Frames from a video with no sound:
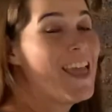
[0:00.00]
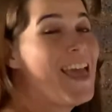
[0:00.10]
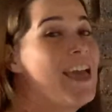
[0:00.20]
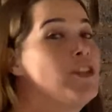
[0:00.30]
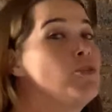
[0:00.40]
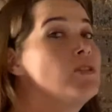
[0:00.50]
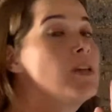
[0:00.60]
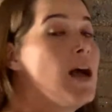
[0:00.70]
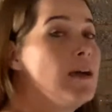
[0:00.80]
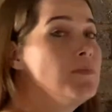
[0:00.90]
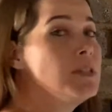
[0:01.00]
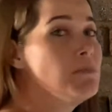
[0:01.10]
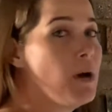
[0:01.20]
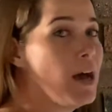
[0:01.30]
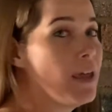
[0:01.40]
and you times it
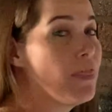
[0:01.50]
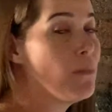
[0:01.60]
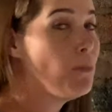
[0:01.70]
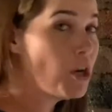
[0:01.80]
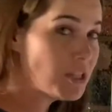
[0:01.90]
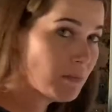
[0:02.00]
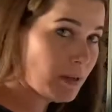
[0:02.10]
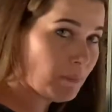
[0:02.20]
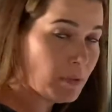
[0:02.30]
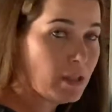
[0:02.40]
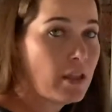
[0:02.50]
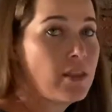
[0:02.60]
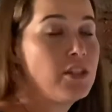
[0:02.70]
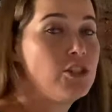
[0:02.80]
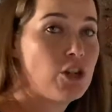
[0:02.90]
by the bottom number,
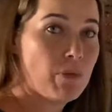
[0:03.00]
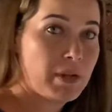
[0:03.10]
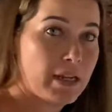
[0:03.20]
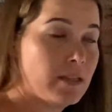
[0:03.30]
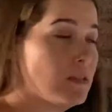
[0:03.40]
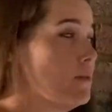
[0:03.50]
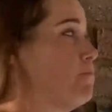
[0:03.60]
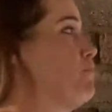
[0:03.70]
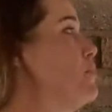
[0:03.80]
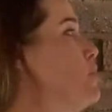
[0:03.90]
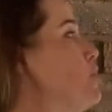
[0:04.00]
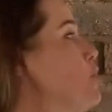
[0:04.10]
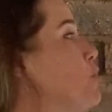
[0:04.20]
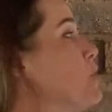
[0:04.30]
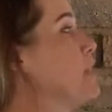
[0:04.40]
the denominator. So
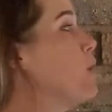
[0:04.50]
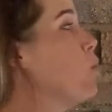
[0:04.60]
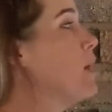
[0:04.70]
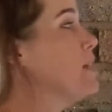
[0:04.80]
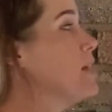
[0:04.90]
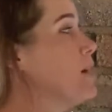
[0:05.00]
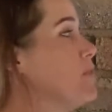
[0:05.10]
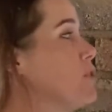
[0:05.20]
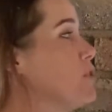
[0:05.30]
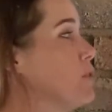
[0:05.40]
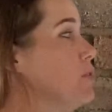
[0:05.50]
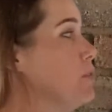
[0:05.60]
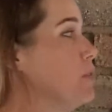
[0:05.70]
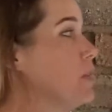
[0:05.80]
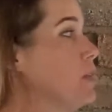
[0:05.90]
you will say 1 times 2
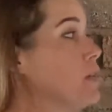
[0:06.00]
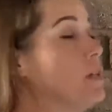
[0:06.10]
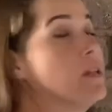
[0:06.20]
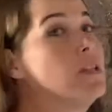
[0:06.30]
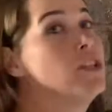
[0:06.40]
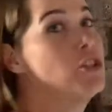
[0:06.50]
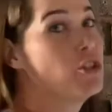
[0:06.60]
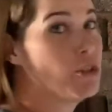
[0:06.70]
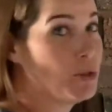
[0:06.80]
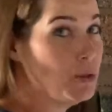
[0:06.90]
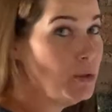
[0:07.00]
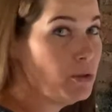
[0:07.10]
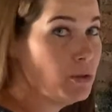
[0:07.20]
is 2.